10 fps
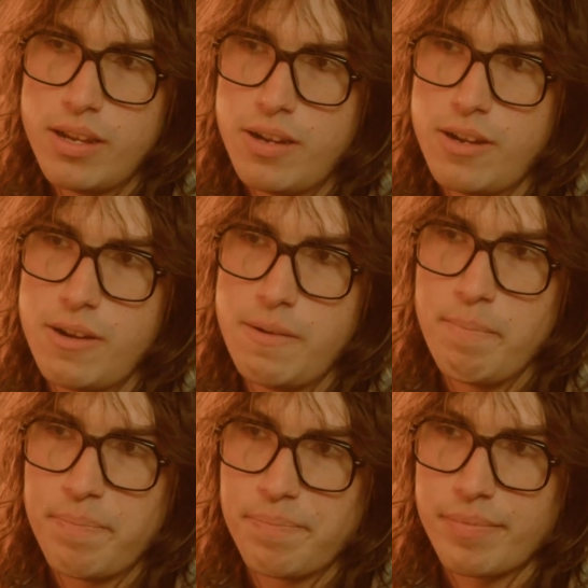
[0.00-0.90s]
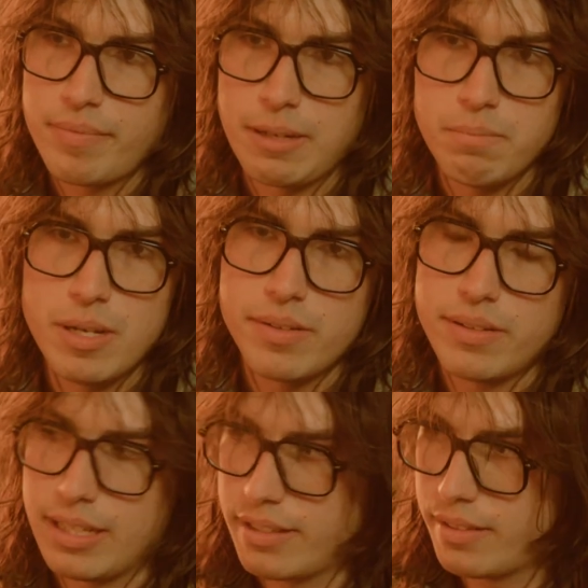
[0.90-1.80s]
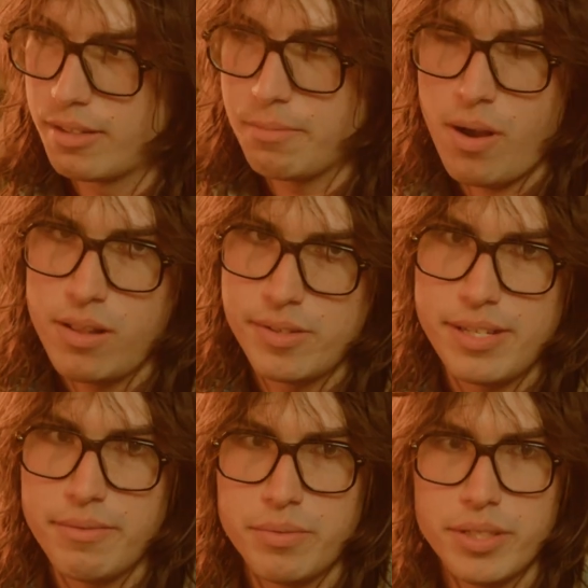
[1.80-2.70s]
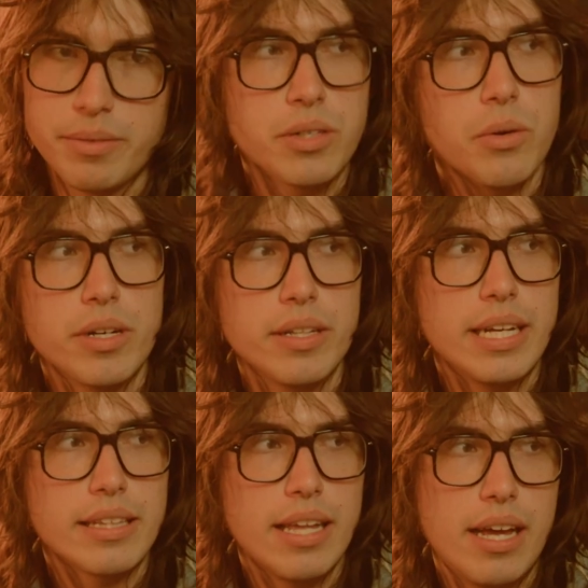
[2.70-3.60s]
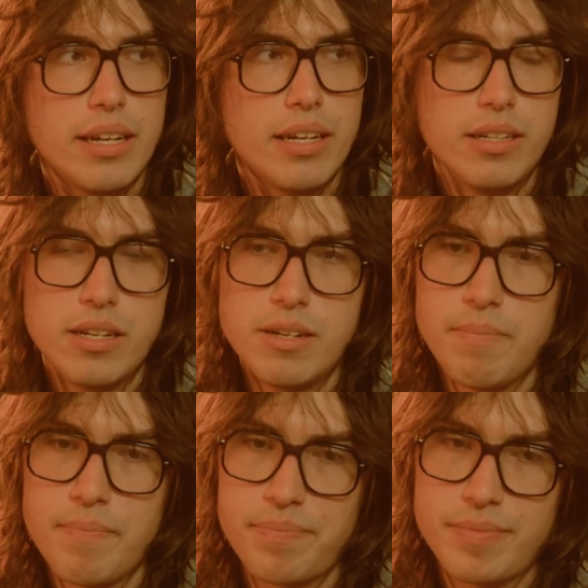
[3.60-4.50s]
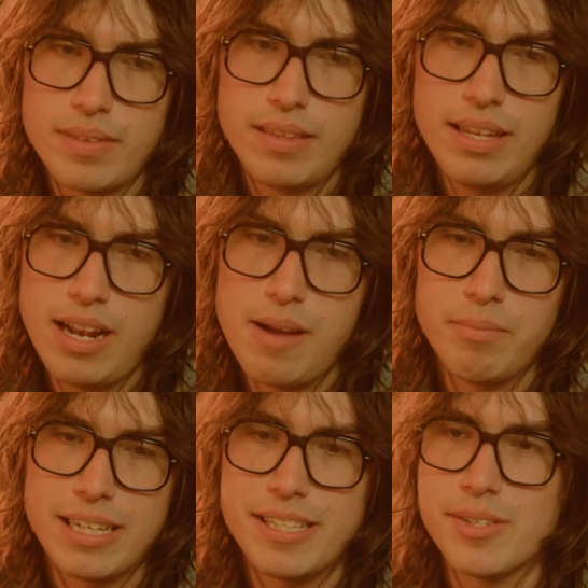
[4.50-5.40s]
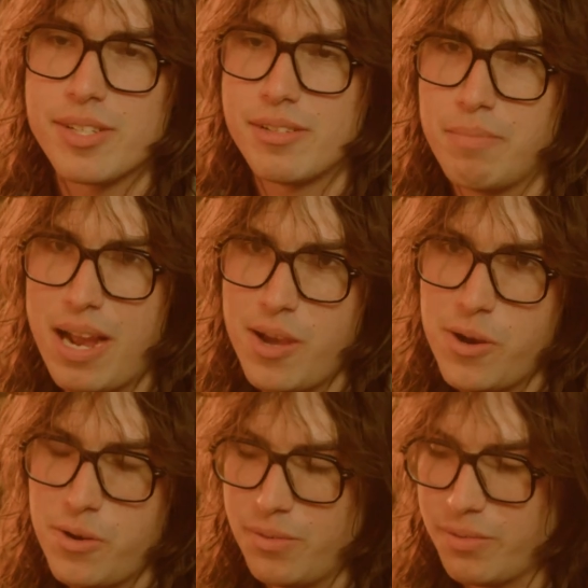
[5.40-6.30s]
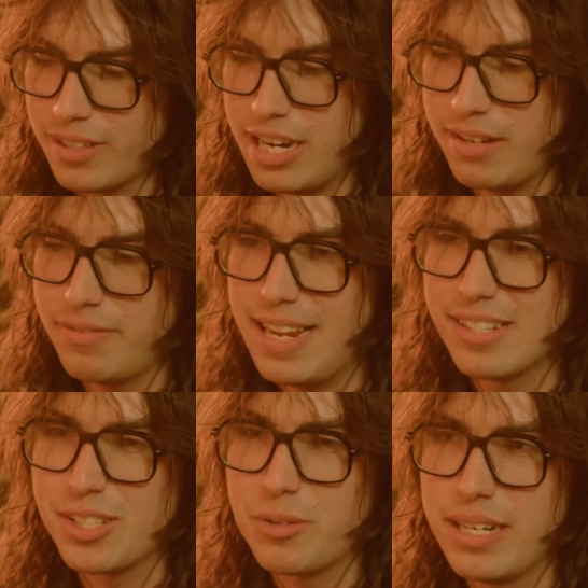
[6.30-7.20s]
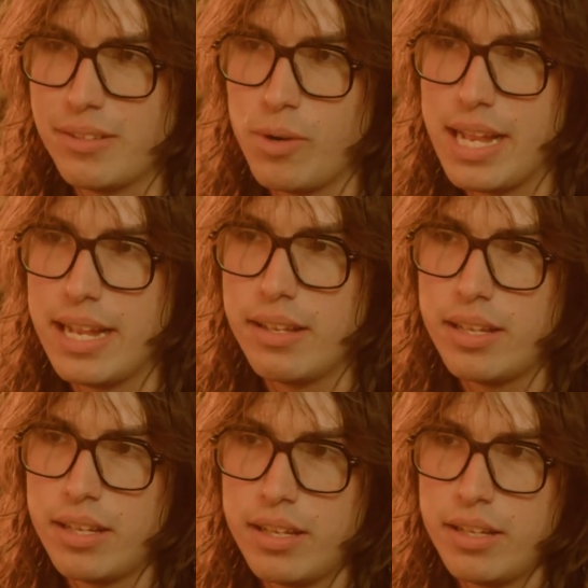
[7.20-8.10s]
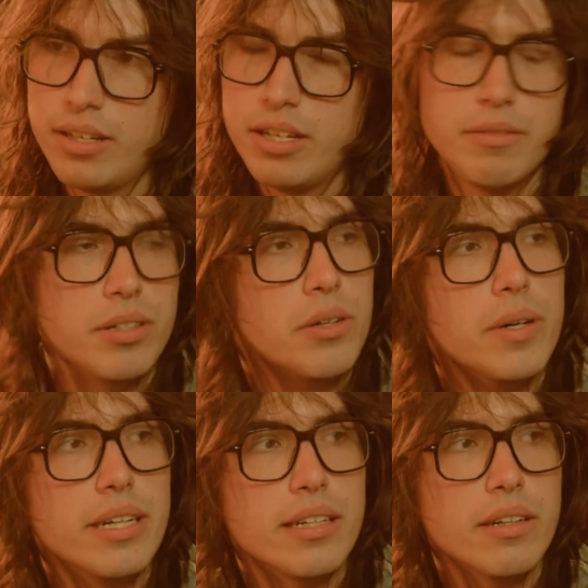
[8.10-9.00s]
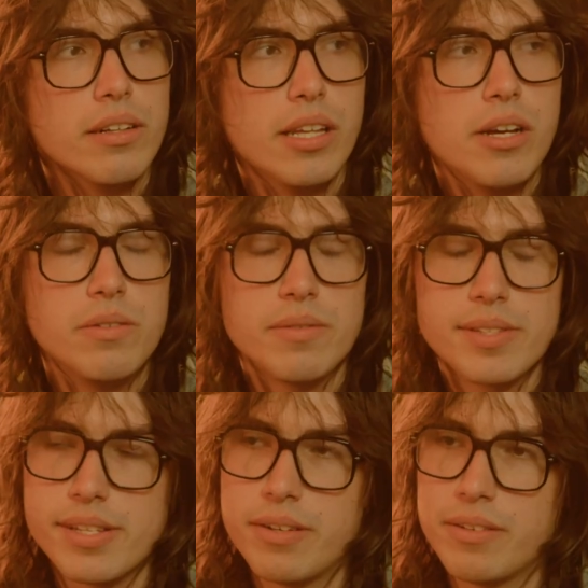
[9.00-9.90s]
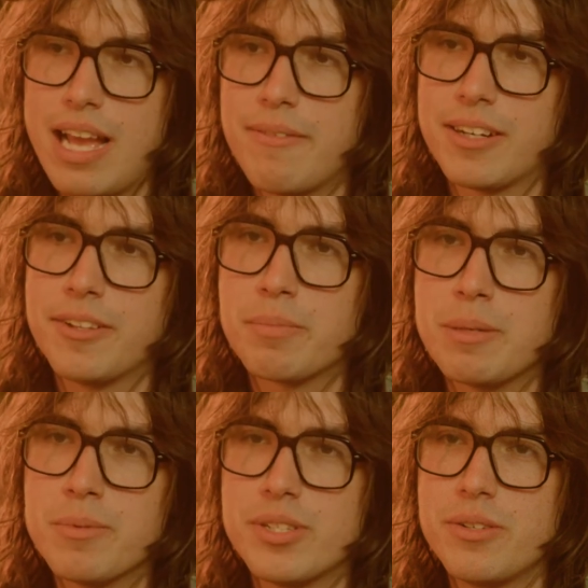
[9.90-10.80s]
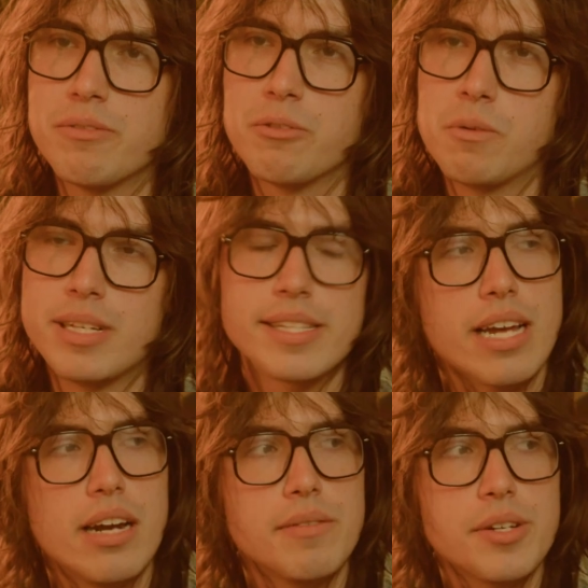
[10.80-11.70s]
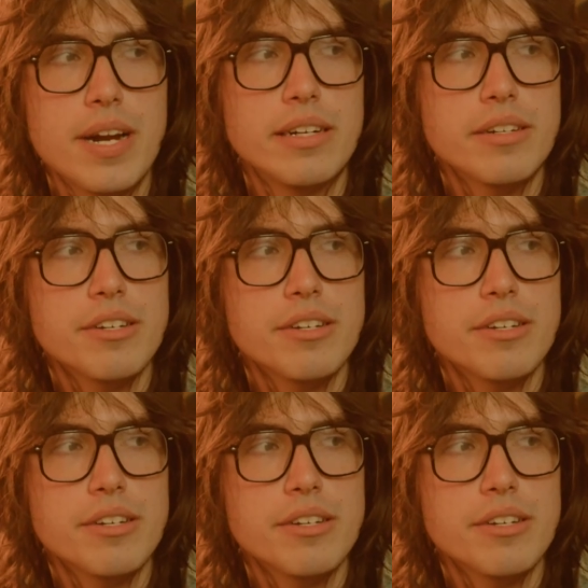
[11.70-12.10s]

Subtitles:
Like Apollo's never really recorded like that. Mm-hmm. And I'm like used to my own kind of antiquated way of recording alone. So having other people do it for me is kind of strange.